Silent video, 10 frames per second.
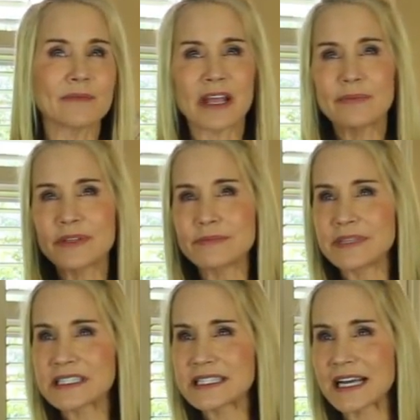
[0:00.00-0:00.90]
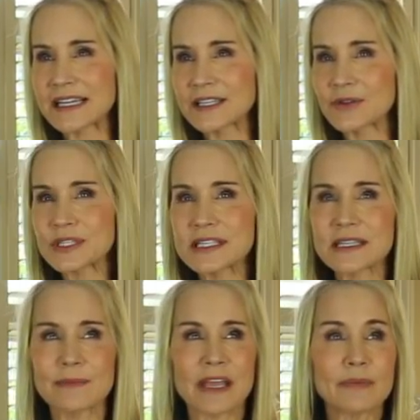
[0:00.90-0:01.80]
It may have been misdiagnosis.
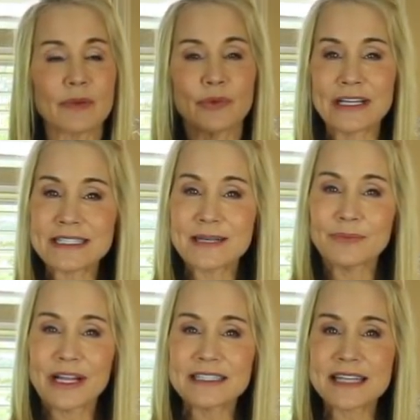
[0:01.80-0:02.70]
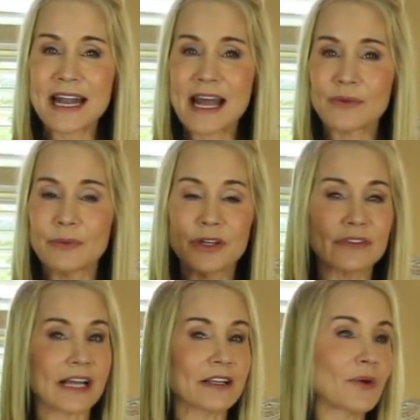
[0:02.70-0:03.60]
It may have been breast implants that I had
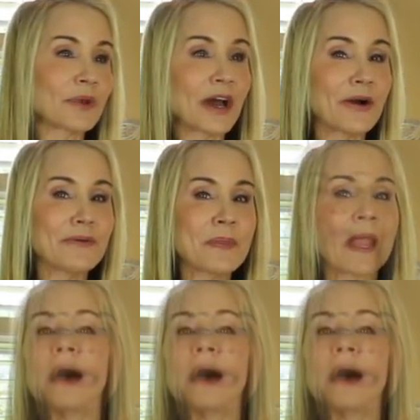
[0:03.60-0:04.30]
removed. I don't know.